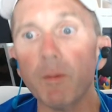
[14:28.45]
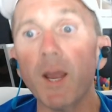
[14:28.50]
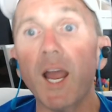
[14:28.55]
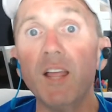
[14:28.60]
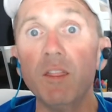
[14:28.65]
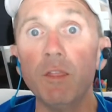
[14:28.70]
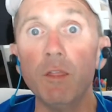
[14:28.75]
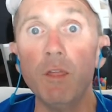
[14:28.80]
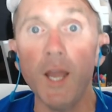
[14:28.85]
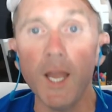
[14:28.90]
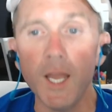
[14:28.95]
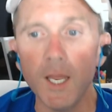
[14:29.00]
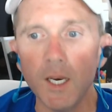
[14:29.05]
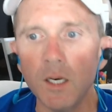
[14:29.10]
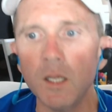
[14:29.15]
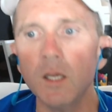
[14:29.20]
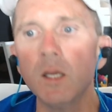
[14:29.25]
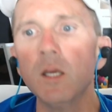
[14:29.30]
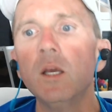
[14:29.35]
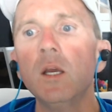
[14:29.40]
And
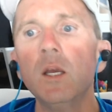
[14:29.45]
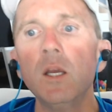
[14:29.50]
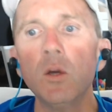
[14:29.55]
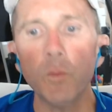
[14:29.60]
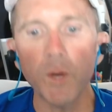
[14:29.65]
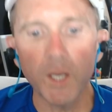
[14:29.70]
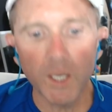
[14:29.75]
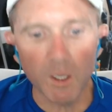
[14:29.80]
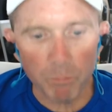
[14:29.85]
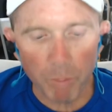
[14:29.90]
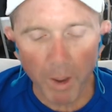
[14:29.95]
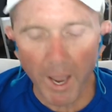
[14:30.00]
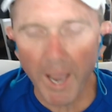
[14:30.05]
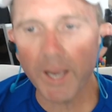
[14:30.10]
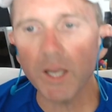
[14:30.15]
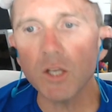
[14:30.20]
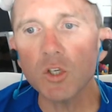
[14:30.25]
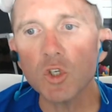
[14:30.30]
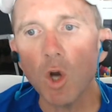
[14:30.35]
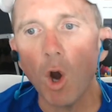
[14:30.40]
then we can
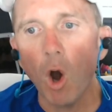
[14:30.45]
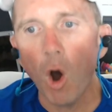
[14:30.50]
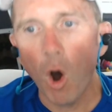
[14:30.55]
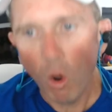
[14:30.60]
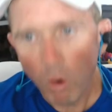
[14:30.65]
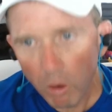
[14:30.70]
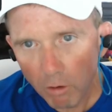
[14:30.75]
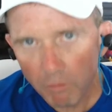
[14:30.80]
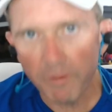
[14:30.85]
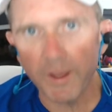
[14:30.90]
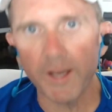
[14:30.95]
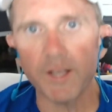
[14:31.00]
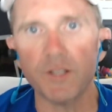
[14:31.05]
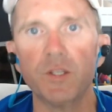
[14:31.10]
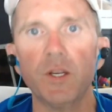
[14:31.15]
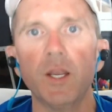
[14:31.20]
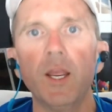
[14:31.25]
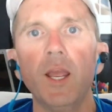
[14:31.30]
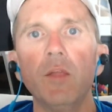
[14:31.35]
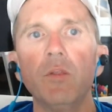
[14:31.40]
package all of that
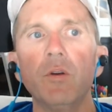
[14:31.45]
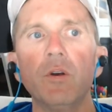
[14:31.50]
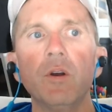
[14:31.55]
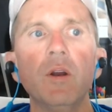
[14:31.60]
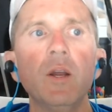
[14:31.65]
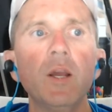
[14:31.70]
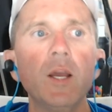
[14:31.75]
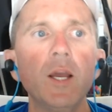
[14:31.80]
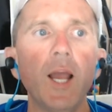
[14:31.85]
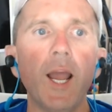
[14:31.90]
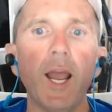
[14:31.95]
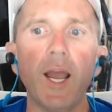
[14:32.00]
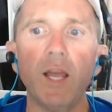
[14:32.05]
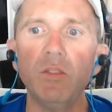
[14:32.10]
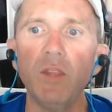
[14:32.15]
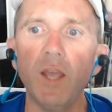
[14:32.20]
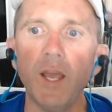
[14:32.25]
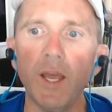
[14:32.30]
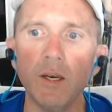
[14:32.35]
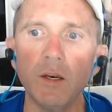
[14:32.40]
together and
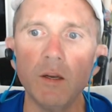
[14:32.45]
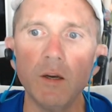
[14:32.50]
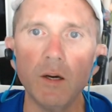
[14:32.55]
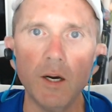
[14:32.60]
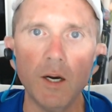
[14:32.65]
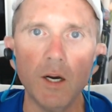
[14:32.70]
then